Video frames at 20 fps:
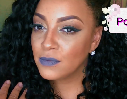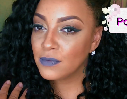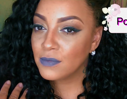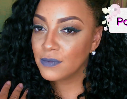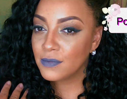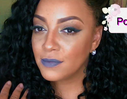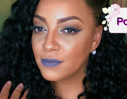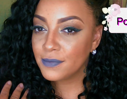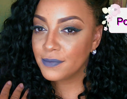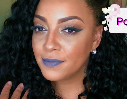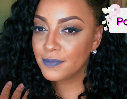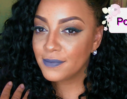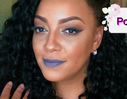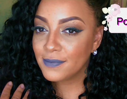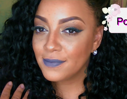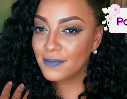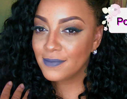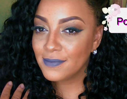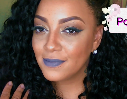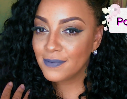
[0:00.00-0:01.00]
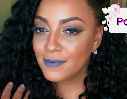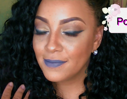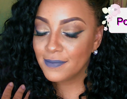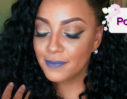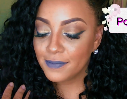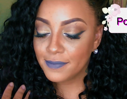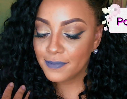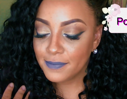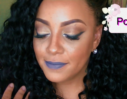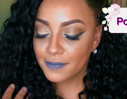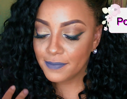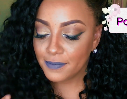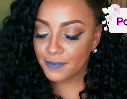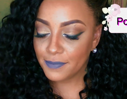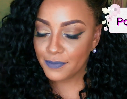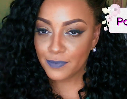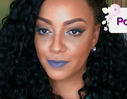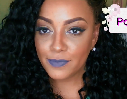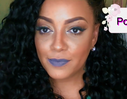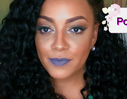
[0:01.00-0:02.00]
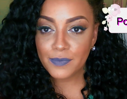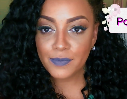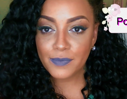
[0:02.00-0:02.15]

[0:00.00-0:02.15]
(no one is talking)